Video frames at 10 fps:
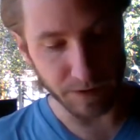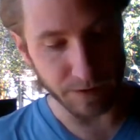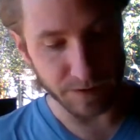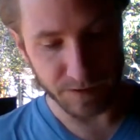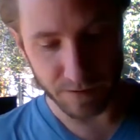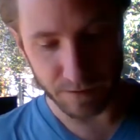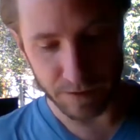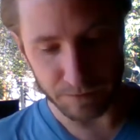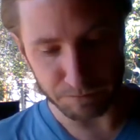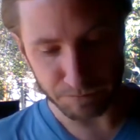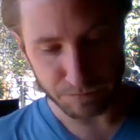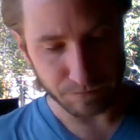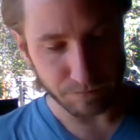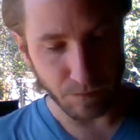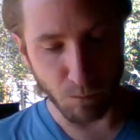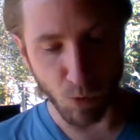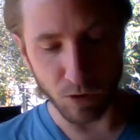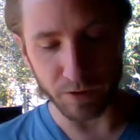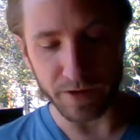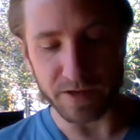it is the
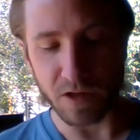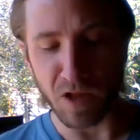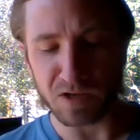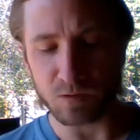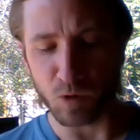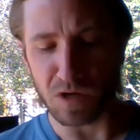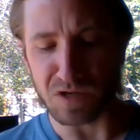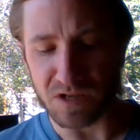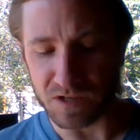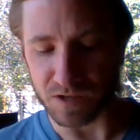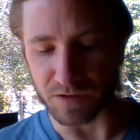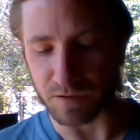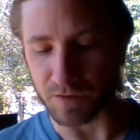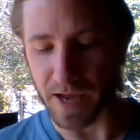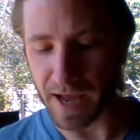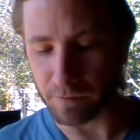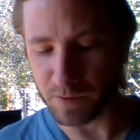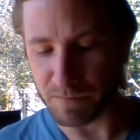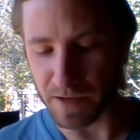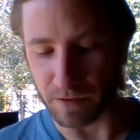moral and intellectual condition of the
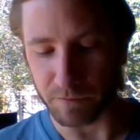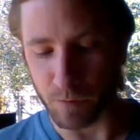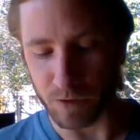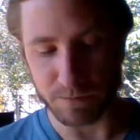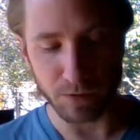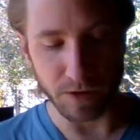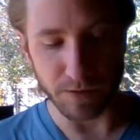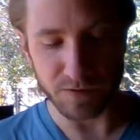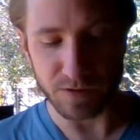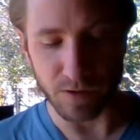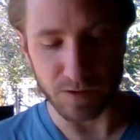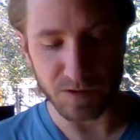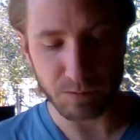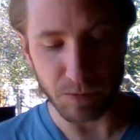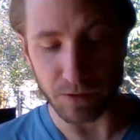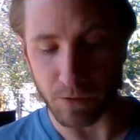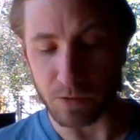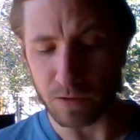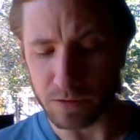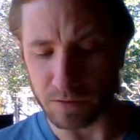average man from which Plato starts, and though
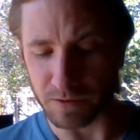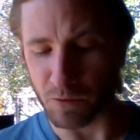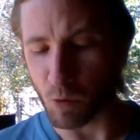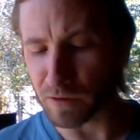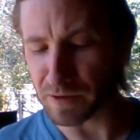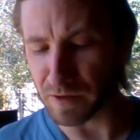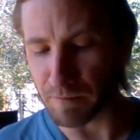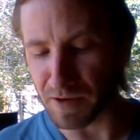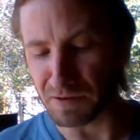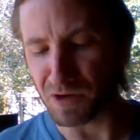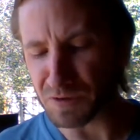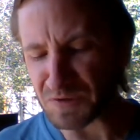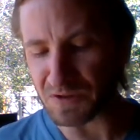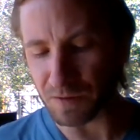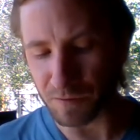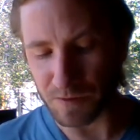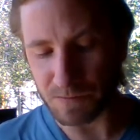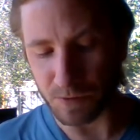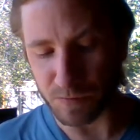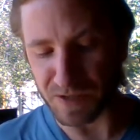clearly the ordinary man knows the difference
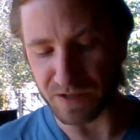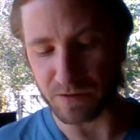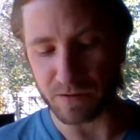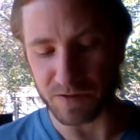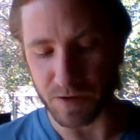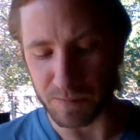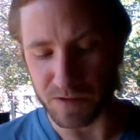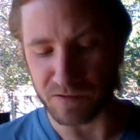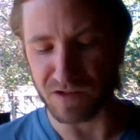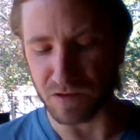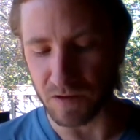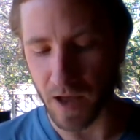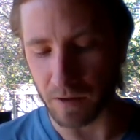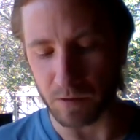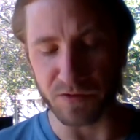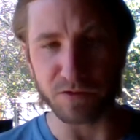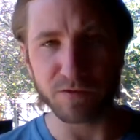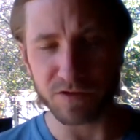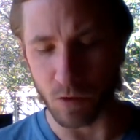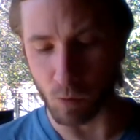between the substance and shadow in the
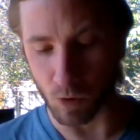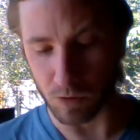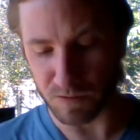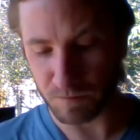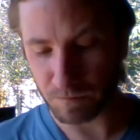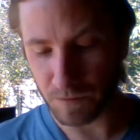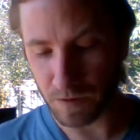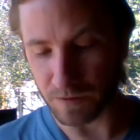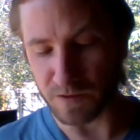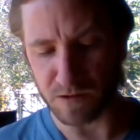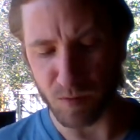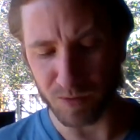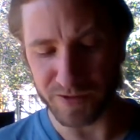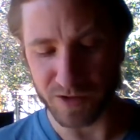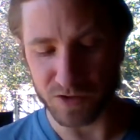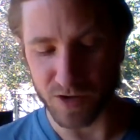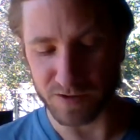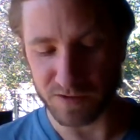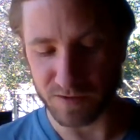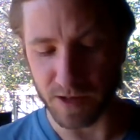physical world, the simile
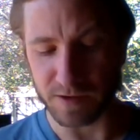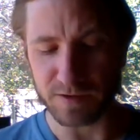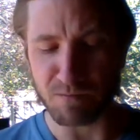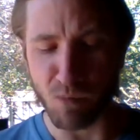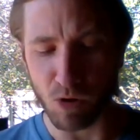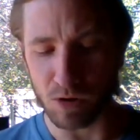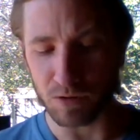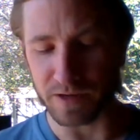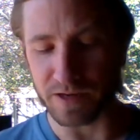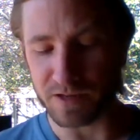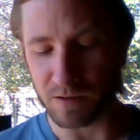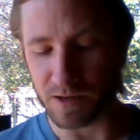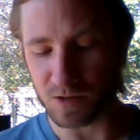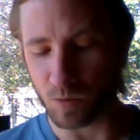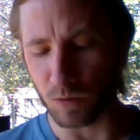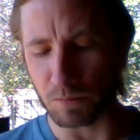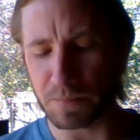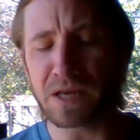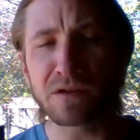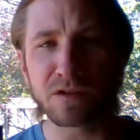suggests that his moral and intellectual
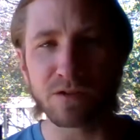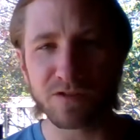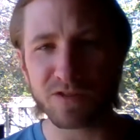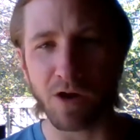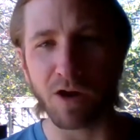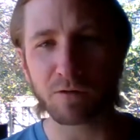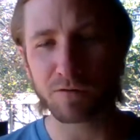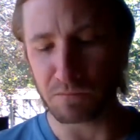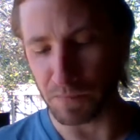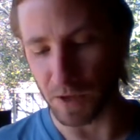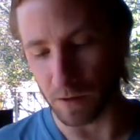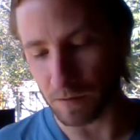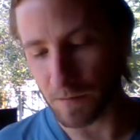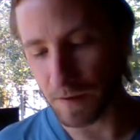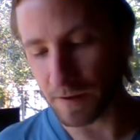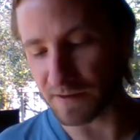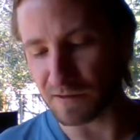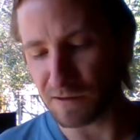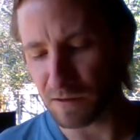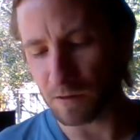opinions often bear as
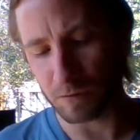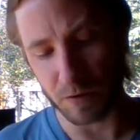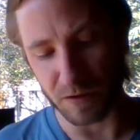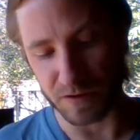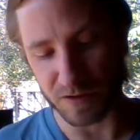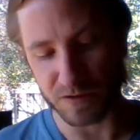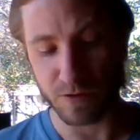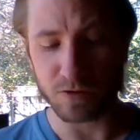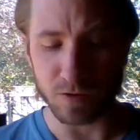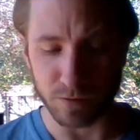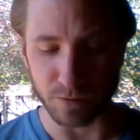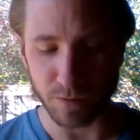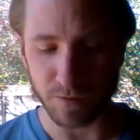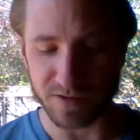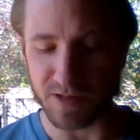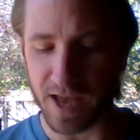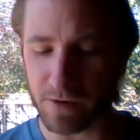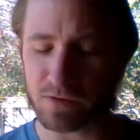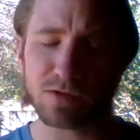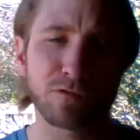little a relation to the truth as the
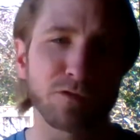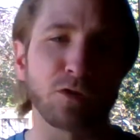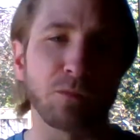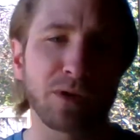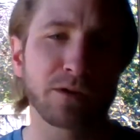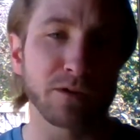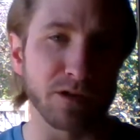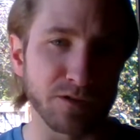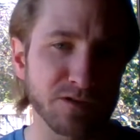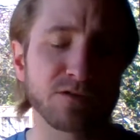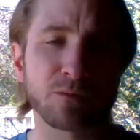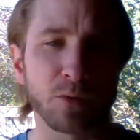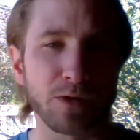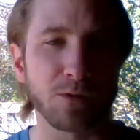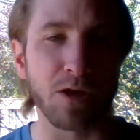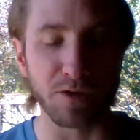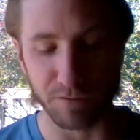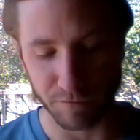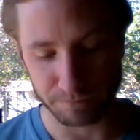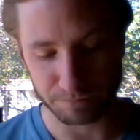average film does to real life.